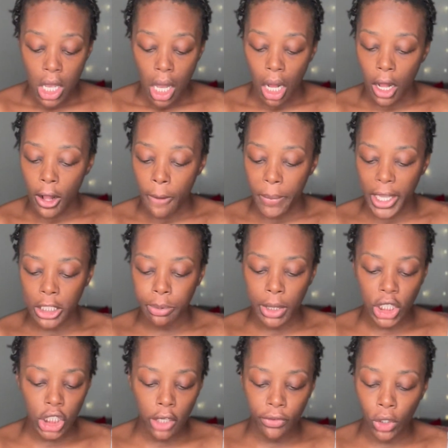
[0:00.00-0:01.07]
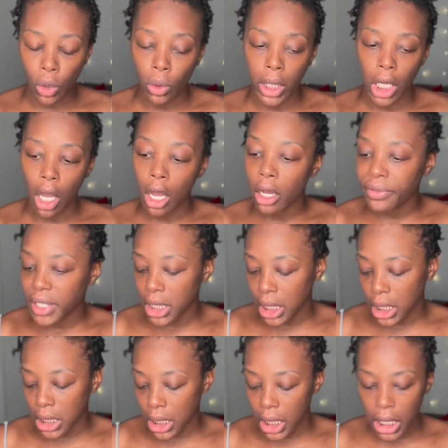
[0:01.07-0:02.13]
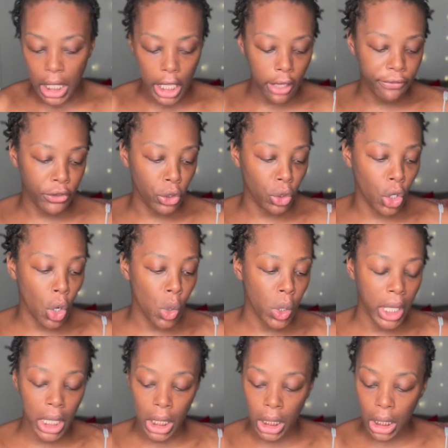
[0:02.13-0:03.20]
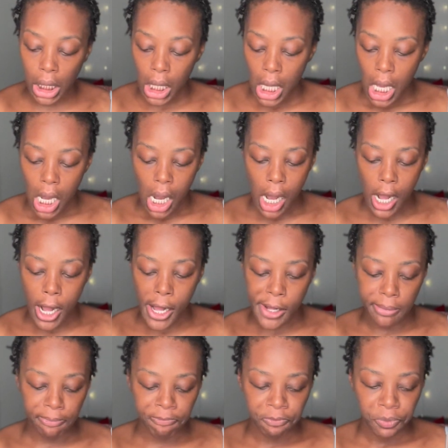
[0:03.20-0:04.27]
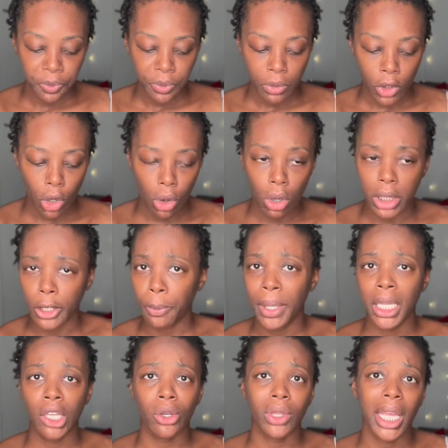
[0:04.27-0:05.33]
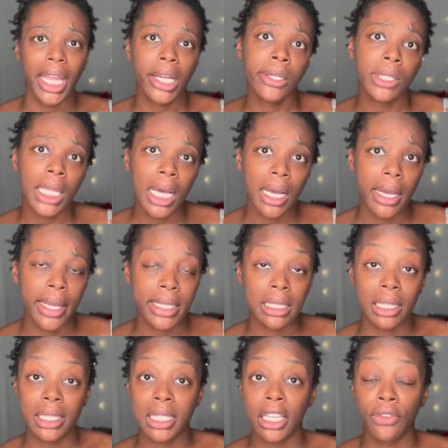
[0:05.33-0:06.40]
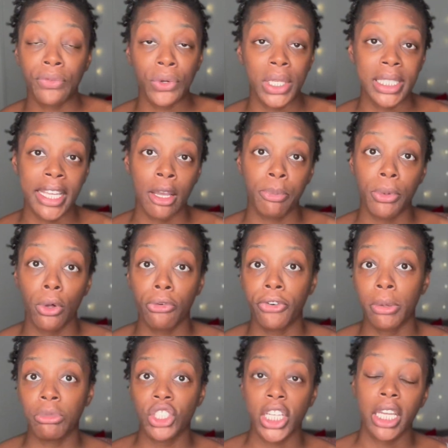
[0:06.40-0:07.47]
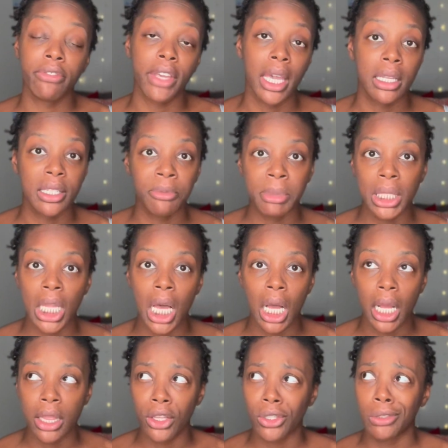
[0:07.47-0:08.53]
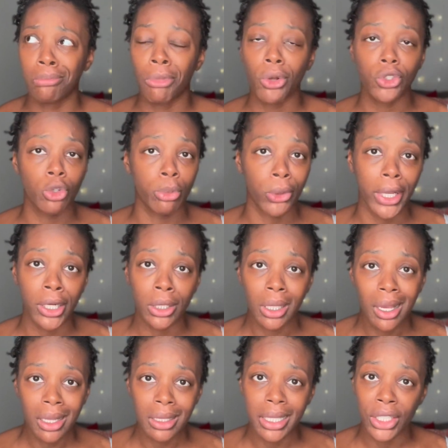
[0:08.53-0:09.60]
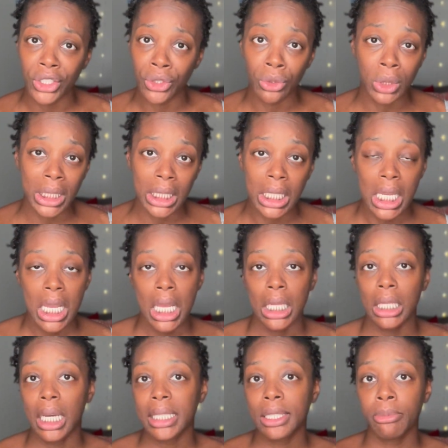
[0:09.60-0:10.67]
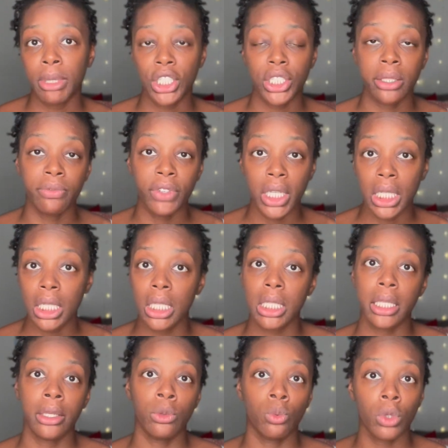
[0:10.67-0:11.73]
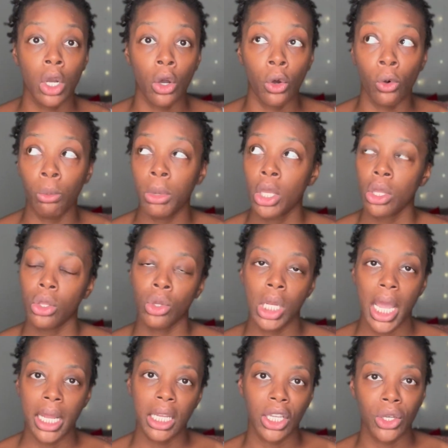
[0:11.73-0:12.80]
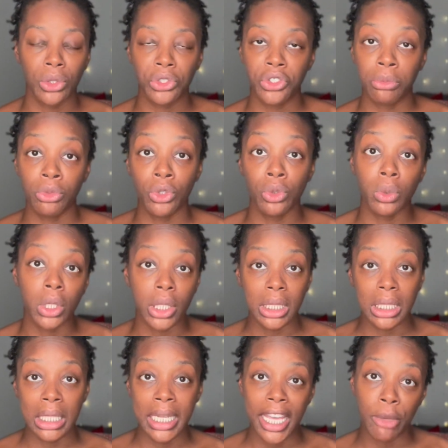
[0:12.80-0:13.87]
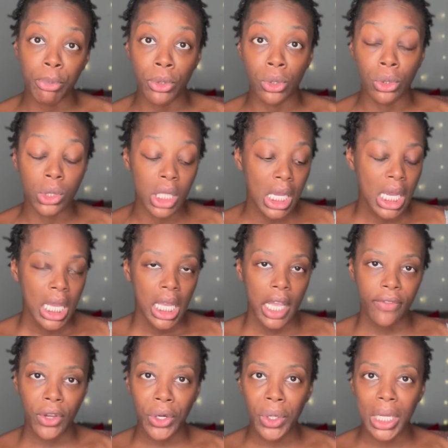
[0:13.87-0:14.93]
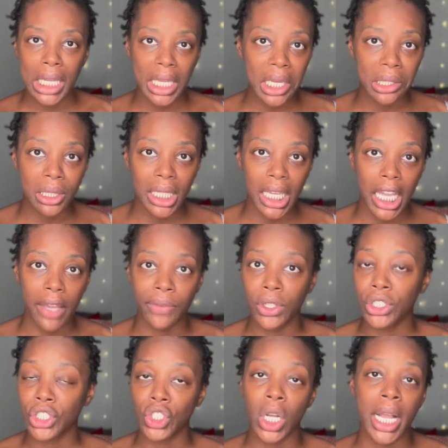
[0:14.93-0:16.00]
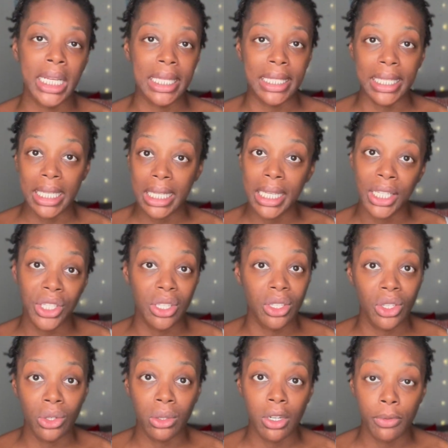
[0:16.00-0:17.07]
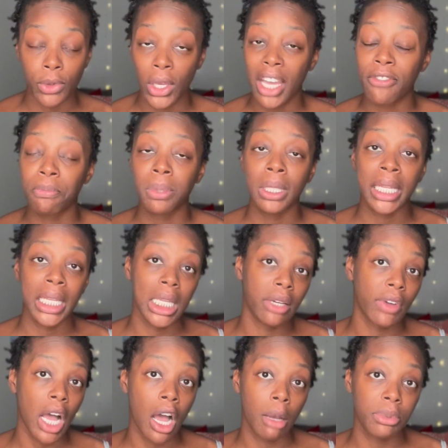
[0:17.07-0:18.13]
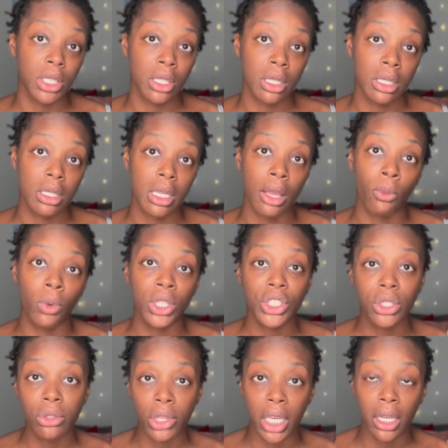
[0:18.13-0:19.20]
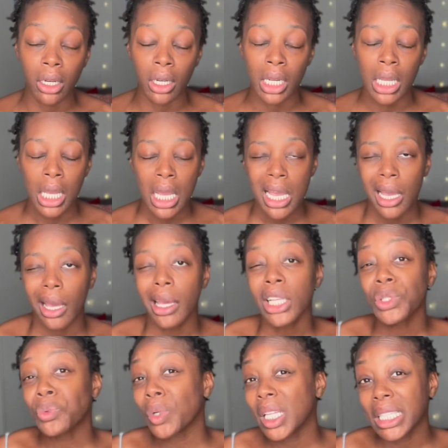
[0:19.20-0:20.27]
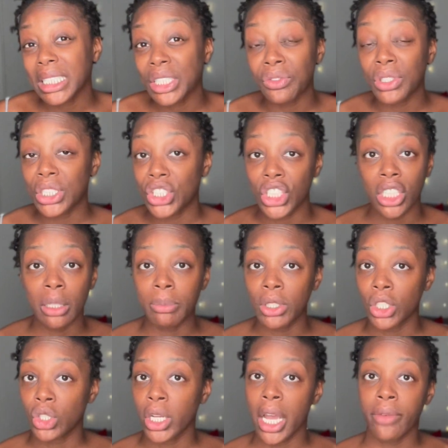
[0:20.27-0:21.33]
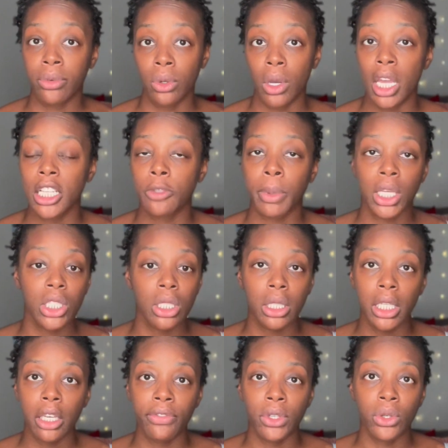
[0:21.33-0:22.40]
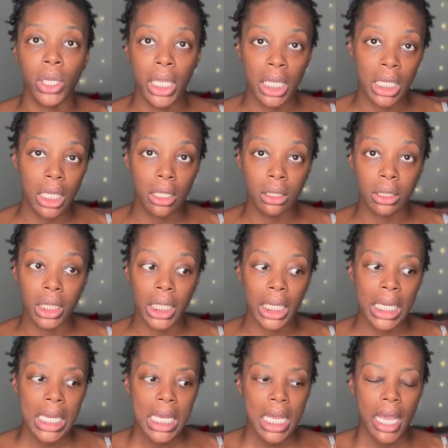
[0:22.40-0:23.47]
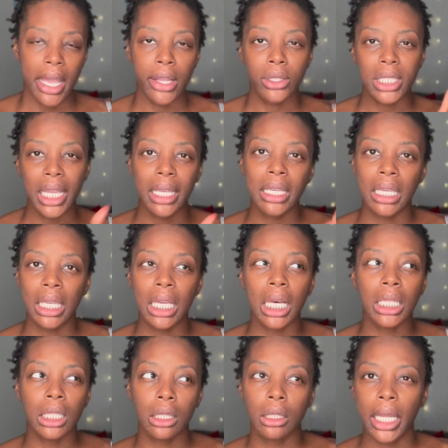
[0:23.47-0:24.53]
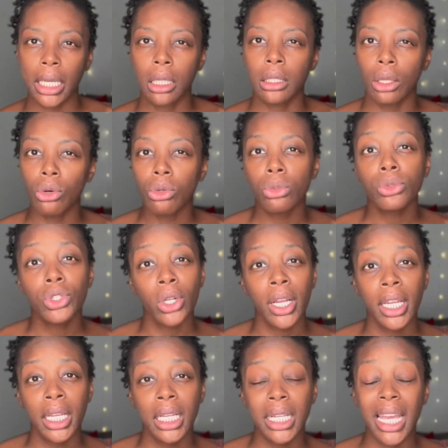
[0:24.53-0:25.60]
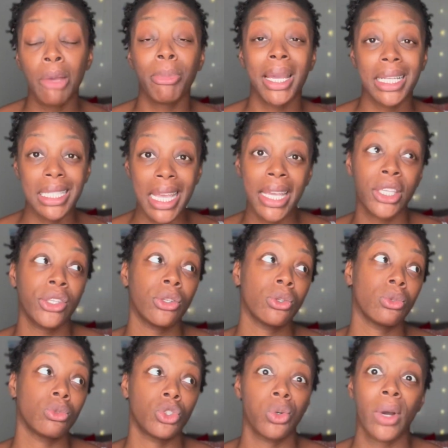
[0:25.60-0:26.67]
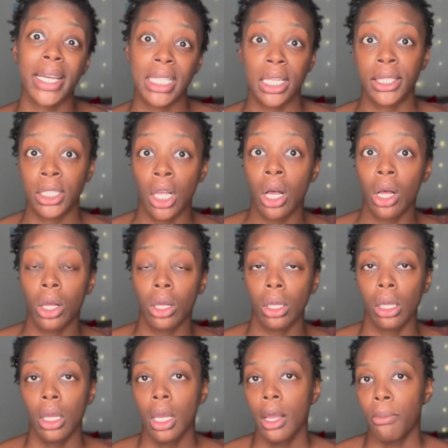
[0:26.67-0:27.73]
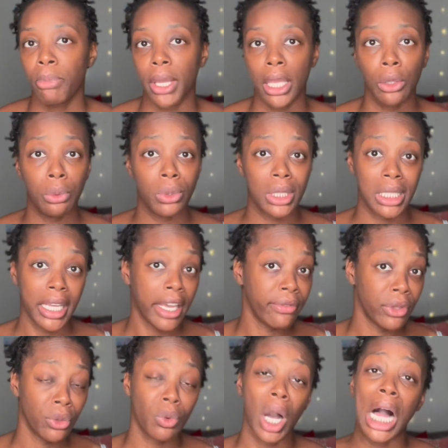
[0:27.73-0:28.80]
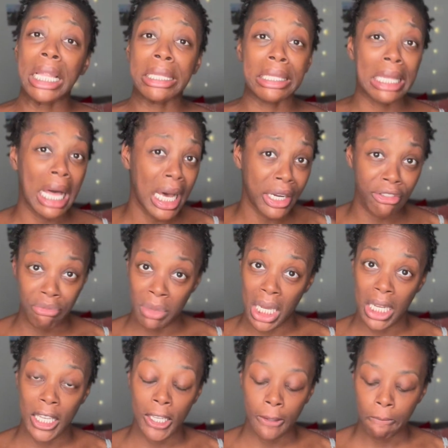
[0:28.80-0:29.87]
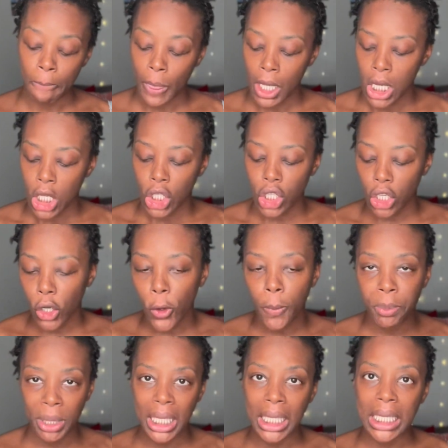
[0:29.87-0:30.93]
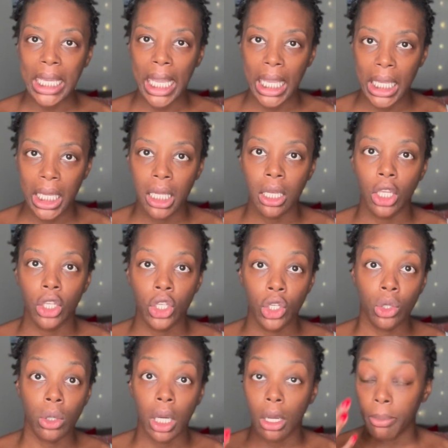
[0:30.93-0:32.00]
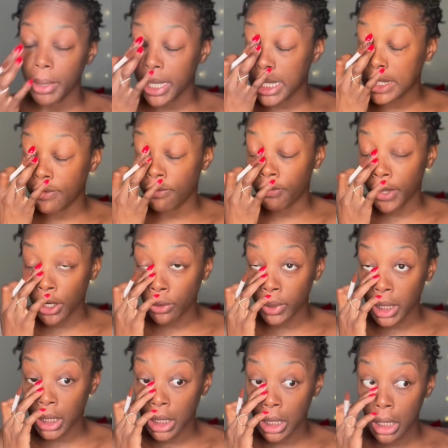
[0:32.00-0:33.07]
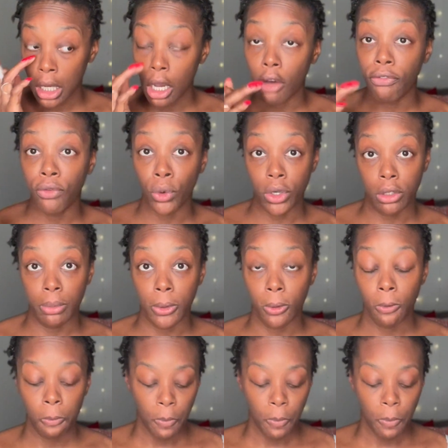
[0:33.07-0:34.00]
Especially if you're going off season, if you're going, depending on the airlines, let's say, for example, from JFK to Milan, there's multiple airlines that do it, not to mention Venice and Rome. United goes from Newark to Naples. If you're going to Italy, if you're just trying to get into Europe, you have plenty of options. And once you're there, it's relatively cheap to travel, especially if you're in Italy and you're taking a local train. It might take you twice as long, but it will save you a lot of money. So being in Europe is very affordable.